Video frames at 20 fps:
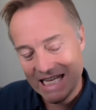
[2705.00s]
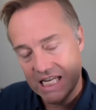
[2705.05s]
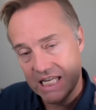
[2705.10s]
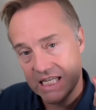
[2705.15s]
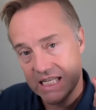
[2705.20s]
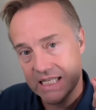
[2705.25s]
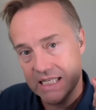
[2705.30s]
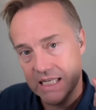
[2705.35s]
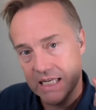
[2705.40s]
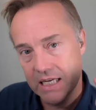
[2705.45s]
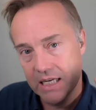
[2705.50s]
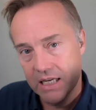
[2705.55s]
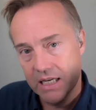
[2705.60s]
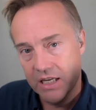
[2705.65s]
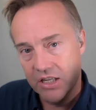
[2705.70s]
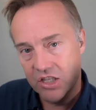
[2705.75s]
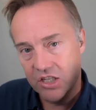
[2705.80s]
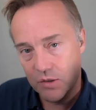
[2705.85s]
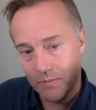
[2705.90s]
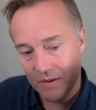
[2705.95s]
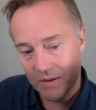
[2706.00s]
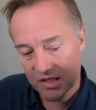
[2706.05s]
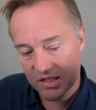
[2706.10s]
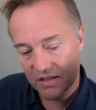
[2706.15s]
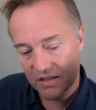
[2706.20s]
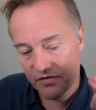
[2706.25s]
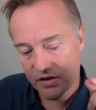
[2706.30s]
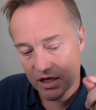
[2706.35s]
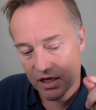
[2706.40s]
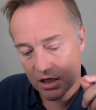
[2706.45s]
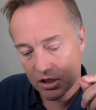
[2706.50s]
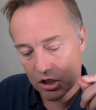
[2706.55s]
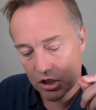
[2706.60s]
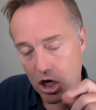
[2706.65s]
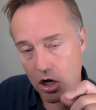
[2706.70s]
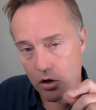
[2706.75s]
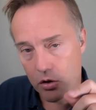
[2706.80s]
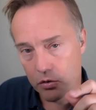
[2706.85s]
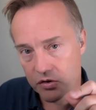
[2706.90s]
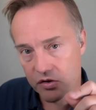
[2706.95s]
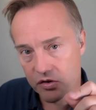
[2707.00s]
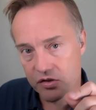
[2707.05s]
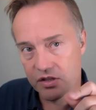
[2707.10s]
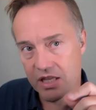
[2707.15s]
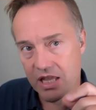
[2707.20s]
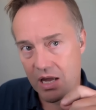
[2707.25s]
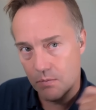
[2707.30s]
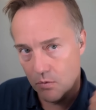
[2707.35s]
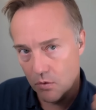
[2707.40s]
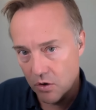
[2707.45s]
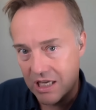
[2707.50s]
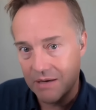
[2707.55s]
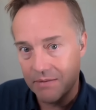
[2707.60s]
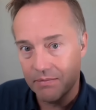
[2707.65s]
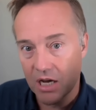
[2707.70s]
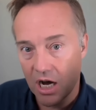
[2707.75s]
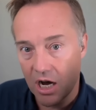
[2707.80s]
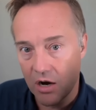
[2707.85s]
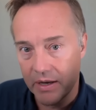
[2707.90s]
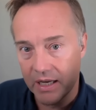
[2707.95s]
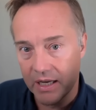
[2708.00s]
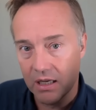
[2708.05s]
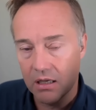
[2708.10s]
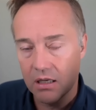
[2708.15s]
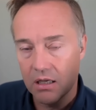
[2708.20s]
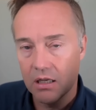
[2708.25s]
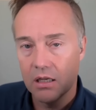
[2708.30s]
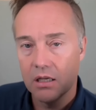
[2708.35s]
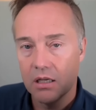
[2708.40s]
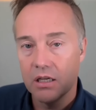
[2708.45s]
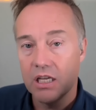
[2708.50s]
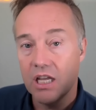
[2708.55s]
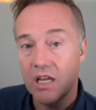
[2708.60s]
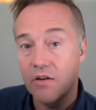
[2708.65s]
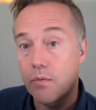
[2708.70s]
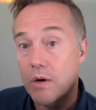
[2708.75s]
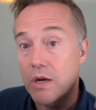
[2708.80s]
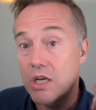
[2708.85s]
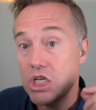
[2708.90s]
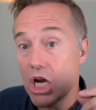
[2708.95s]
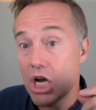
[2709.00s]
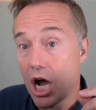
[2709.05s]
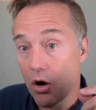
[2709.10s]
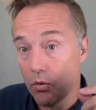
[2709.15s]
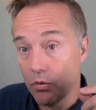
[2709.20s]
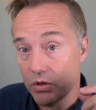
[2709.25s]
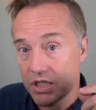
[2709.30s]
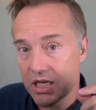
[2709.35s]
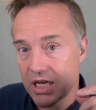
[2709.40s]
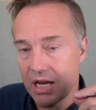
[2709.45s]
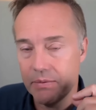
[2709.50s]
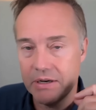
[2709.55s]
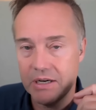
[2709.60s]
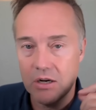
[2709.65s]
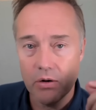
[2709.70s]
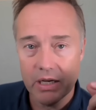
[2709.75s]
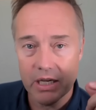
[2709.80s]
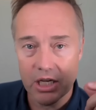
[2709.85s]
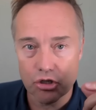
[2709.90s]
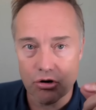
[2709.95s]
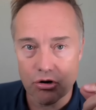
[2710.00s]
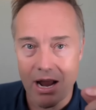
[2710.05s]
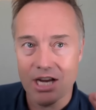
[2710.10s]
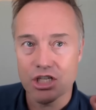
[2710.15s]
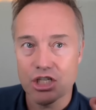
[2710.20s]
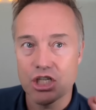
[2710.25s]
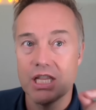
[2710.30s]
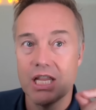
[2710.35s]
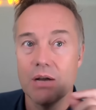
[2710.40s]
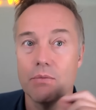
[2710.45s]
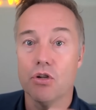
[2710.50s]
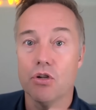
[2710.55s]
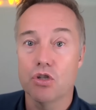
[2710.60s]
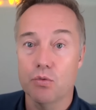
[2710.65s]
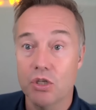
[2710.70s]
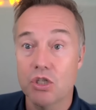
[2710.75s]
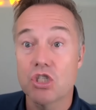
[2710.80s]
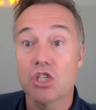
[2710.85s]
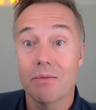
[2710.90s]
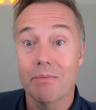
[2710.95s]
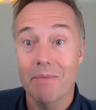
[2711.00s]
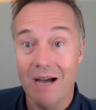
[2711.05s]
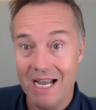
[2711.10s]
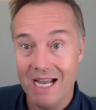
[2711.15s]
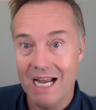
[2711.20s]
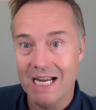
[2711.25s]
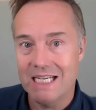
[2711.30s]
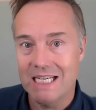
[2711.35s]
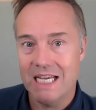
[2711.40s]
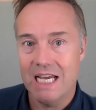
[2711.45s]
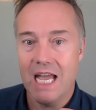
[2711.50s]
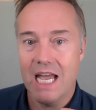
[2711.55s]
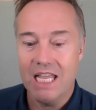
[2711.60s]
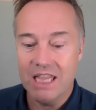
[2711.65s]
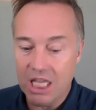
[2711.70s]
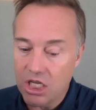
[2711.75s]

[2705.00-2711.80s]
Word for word: these specific notes then we'll keep going if we don't and we don't get traction, then we'll switch to my idea.